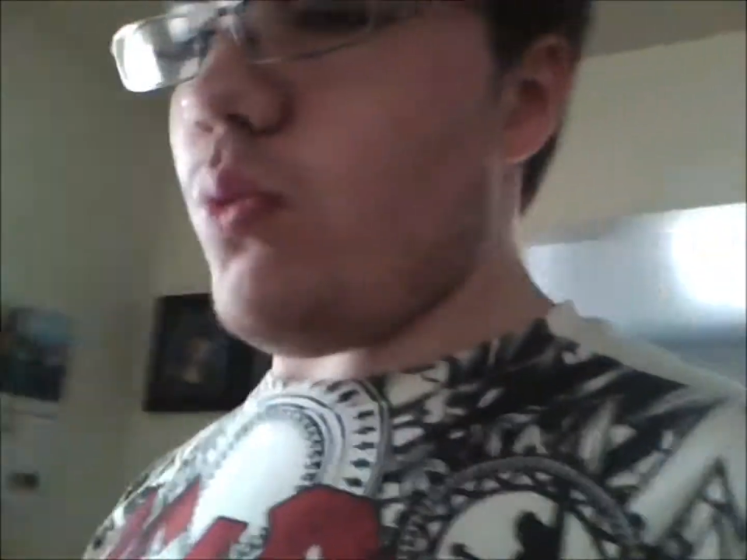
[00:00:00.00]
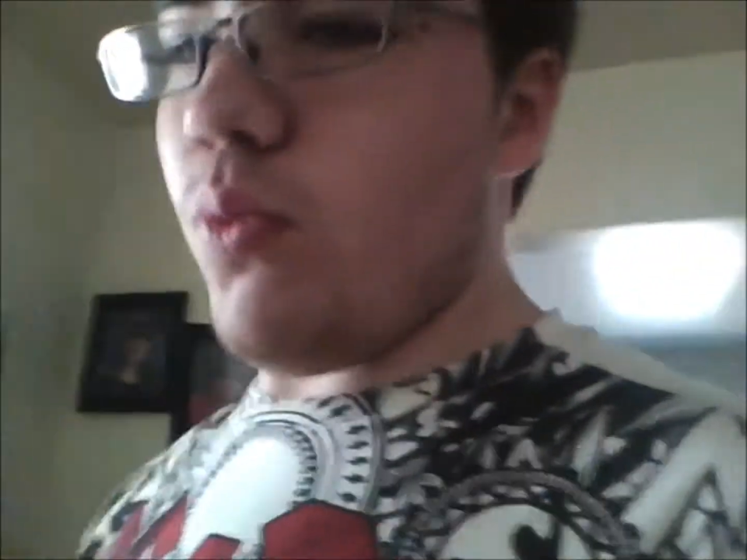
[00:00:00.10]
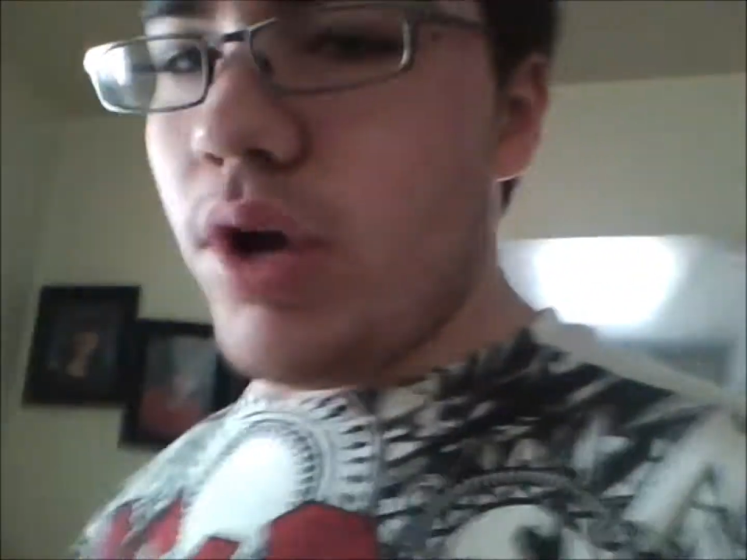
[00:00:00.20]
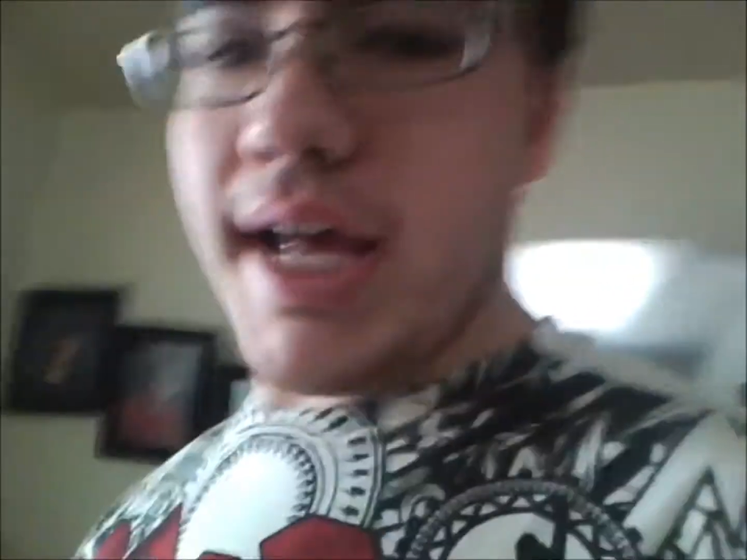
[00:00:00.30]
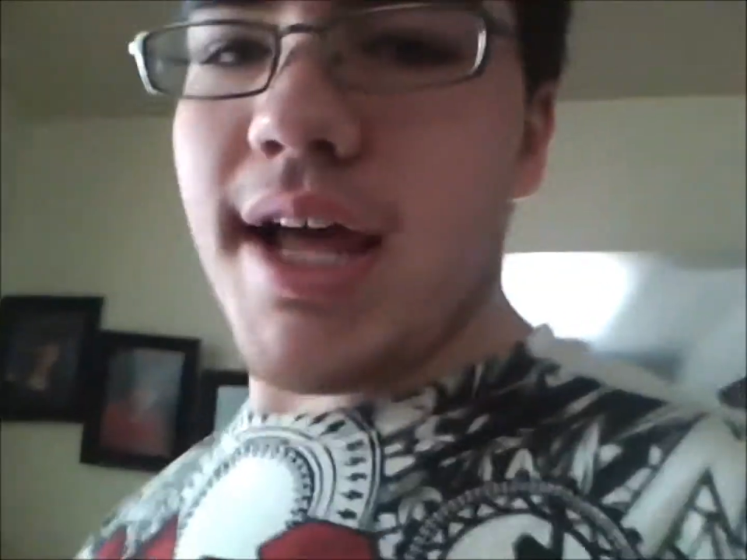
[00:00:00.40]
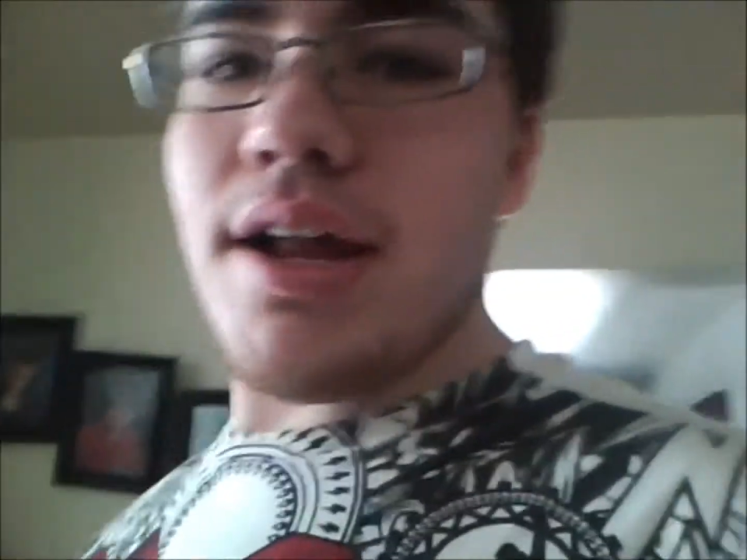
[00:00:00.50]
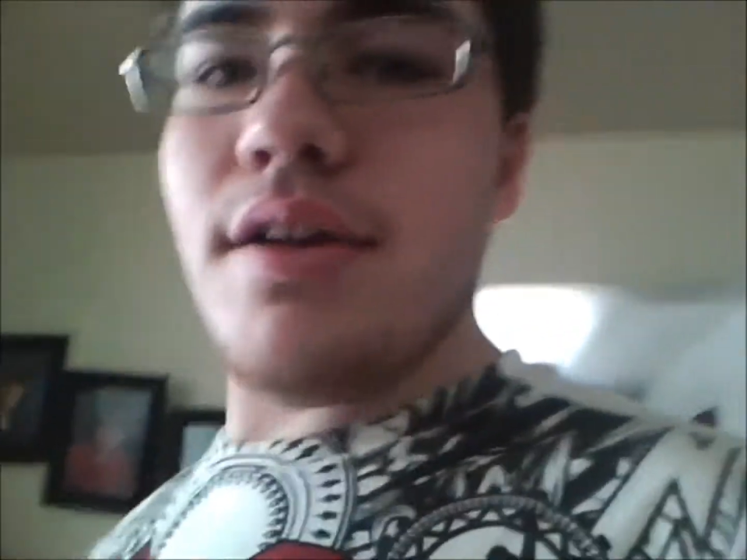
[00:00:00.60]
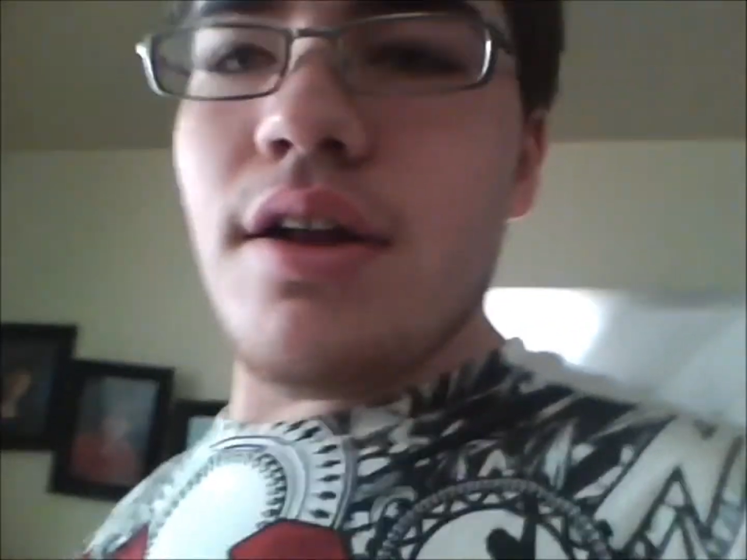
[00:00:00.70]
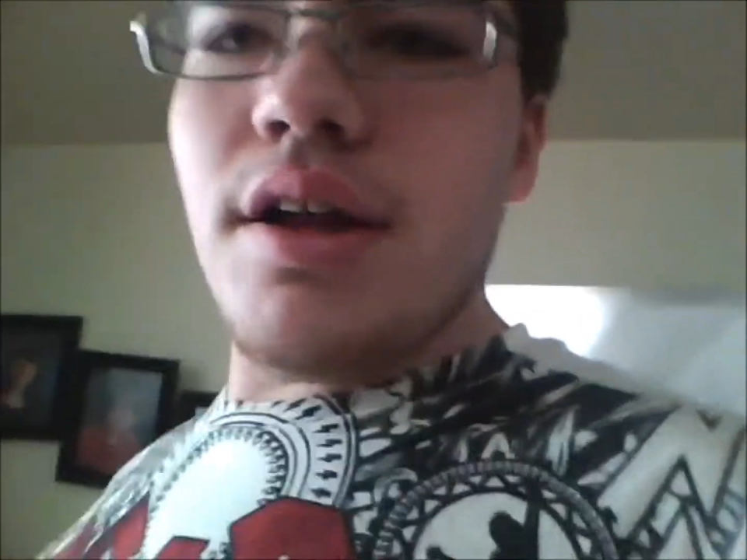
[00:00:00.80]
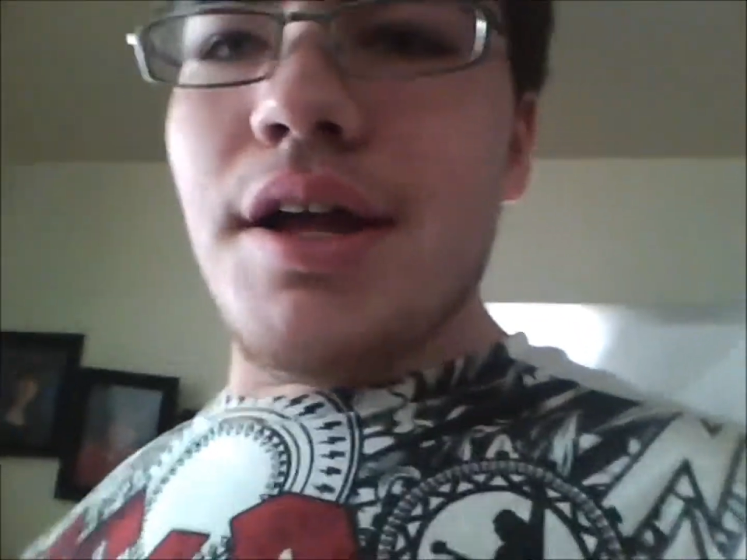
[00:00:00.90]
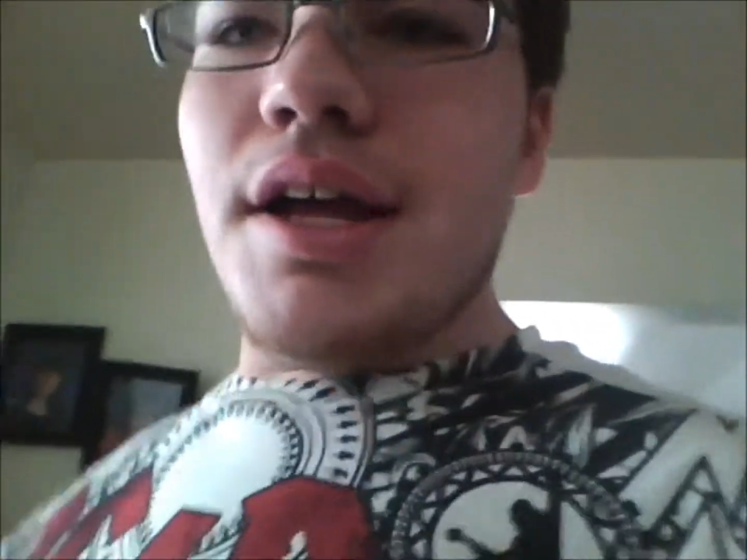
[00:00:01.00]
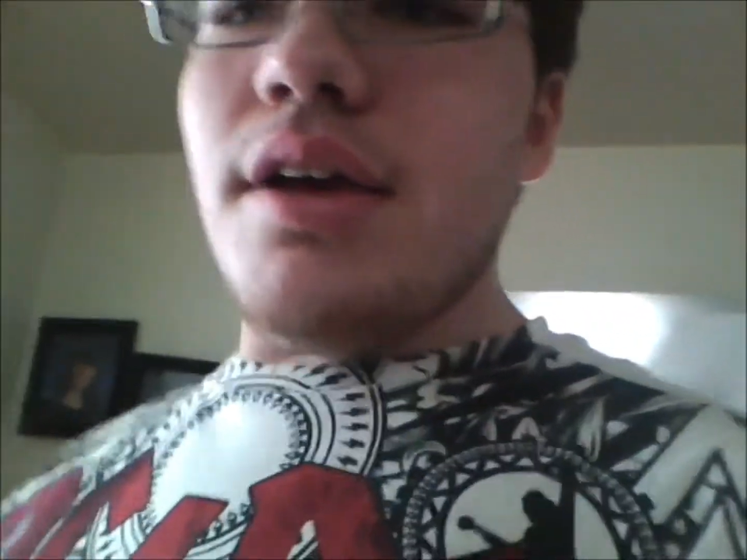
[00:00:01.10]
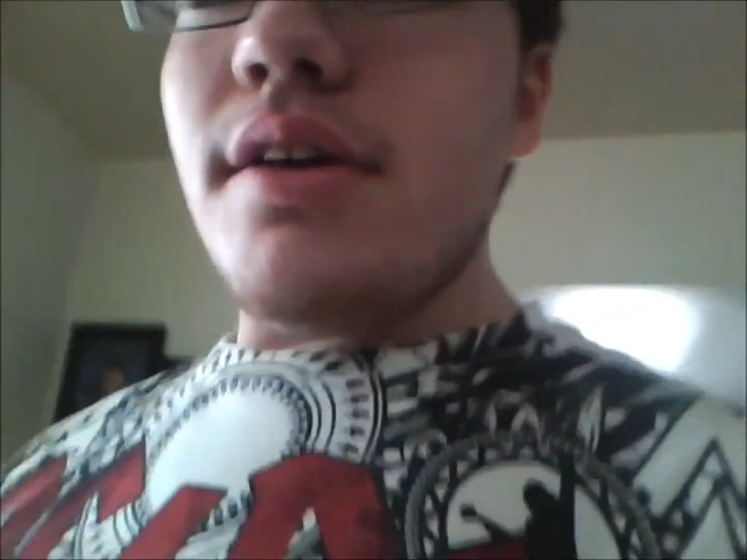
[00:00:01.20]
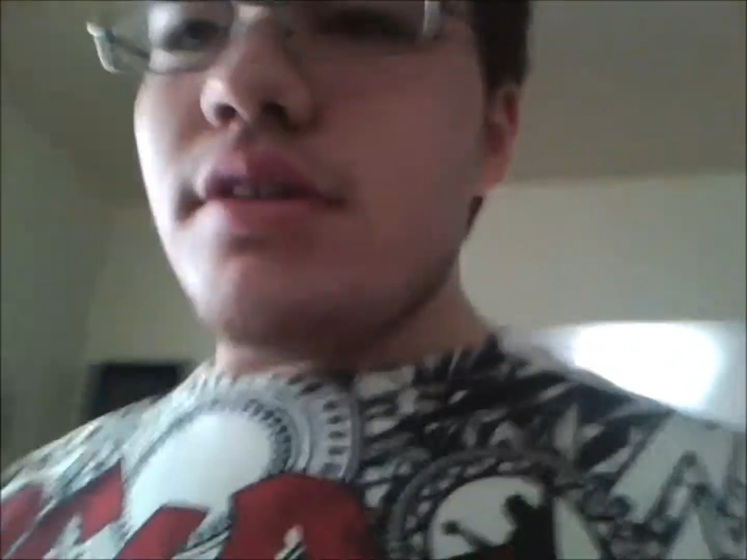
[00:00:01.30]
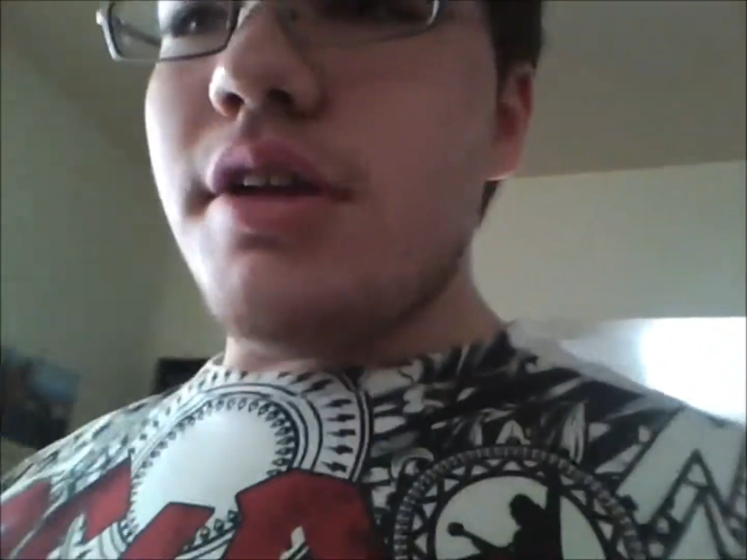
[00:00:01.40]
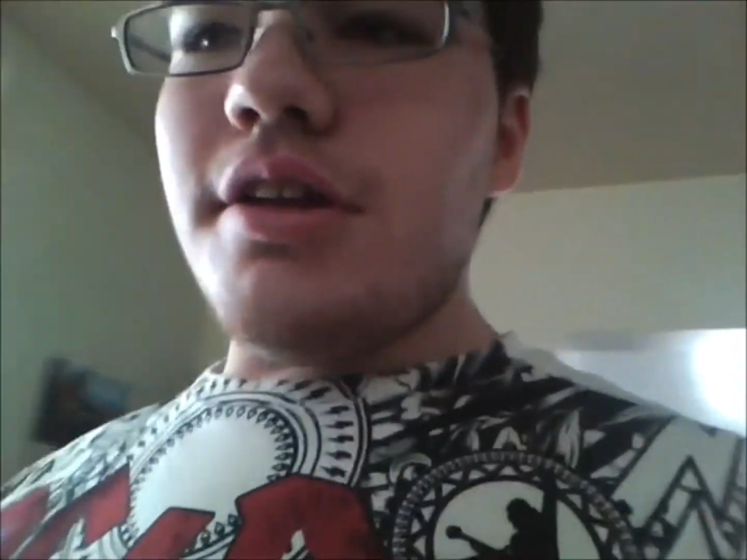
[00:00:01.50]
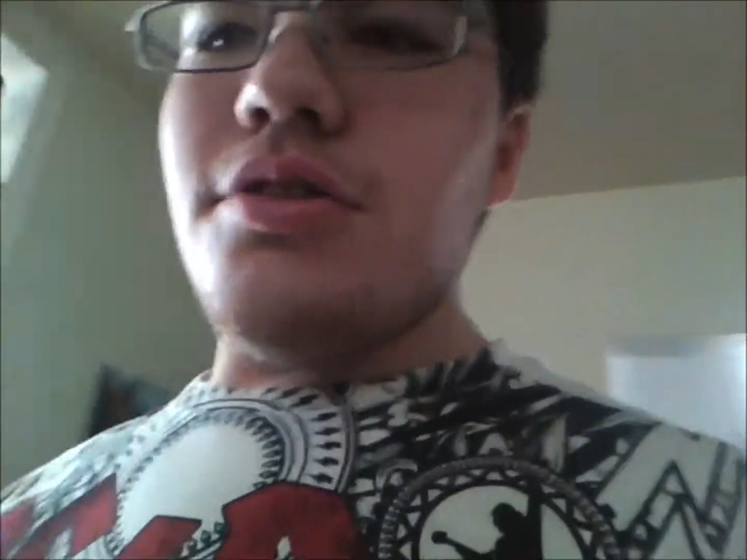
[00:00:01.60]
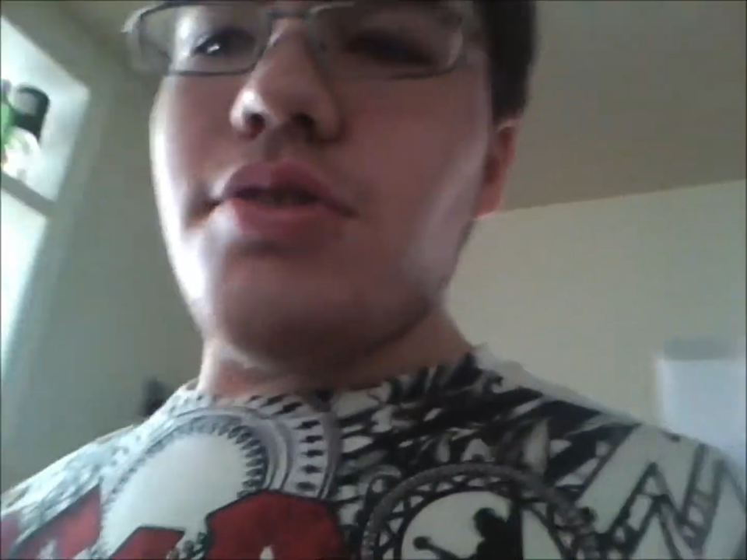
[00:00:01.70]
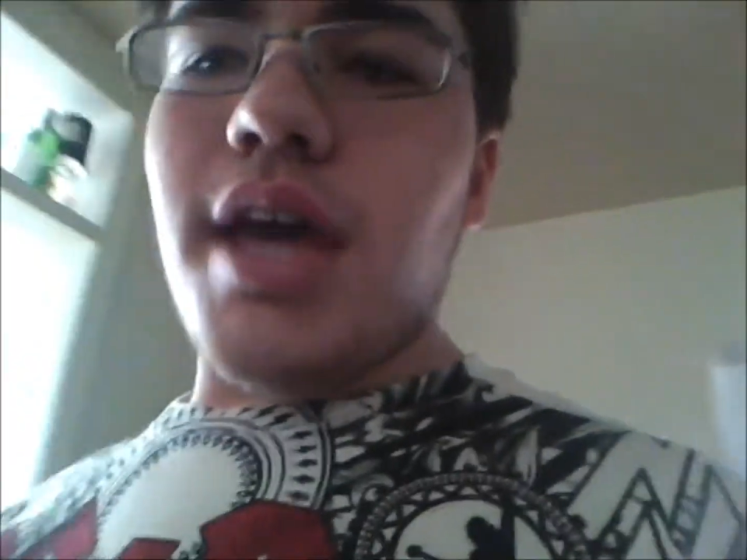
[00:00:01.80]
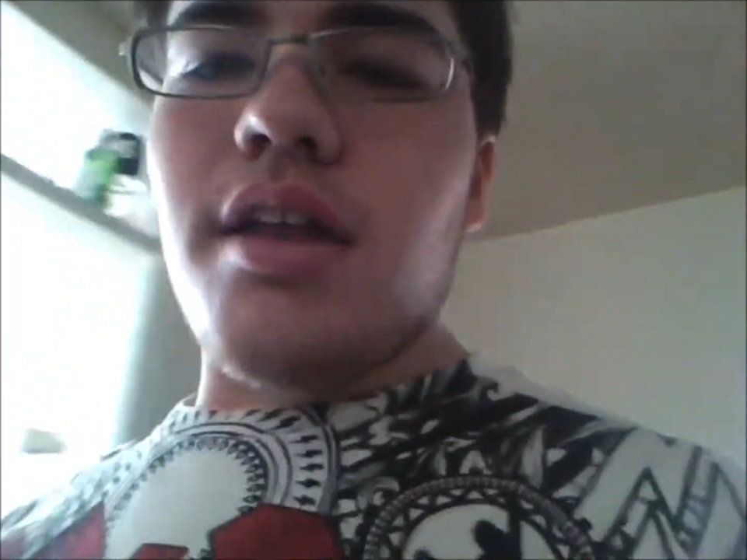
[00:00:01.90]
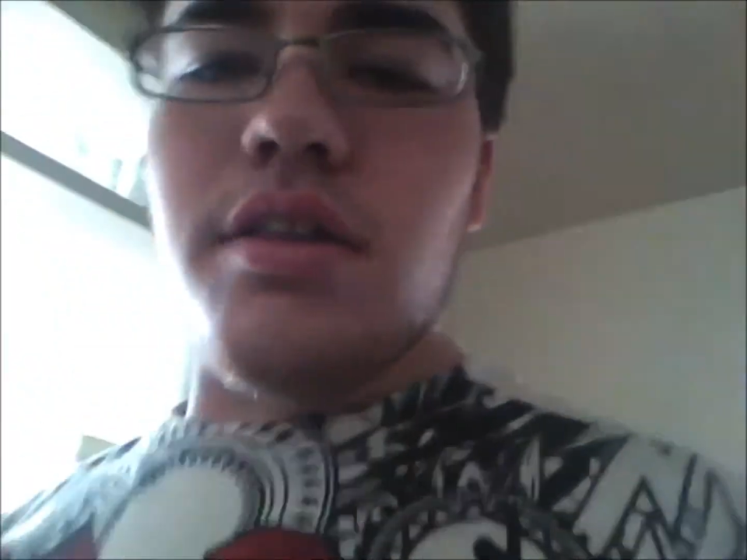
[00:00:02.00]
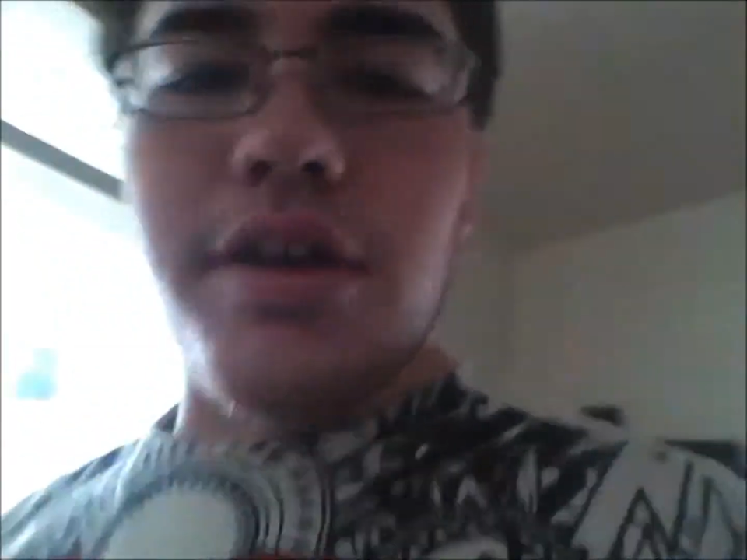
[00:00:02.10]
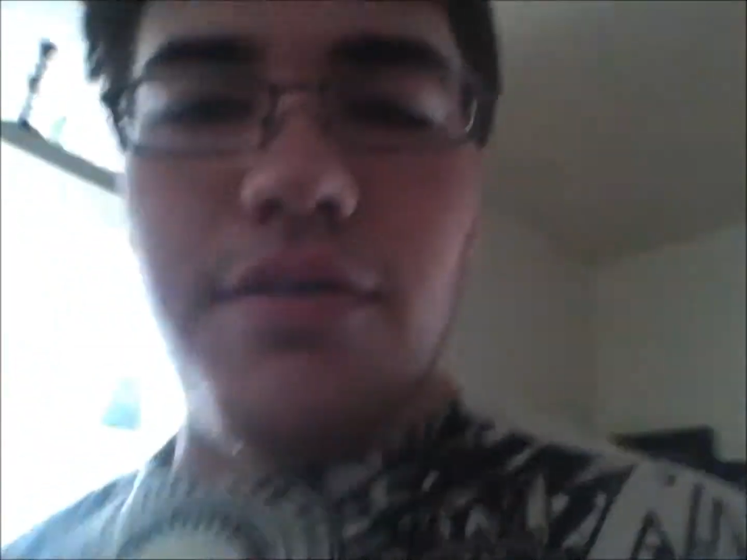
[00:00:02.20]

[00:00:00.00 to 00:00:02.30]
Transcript: what I got. Needed new catalytic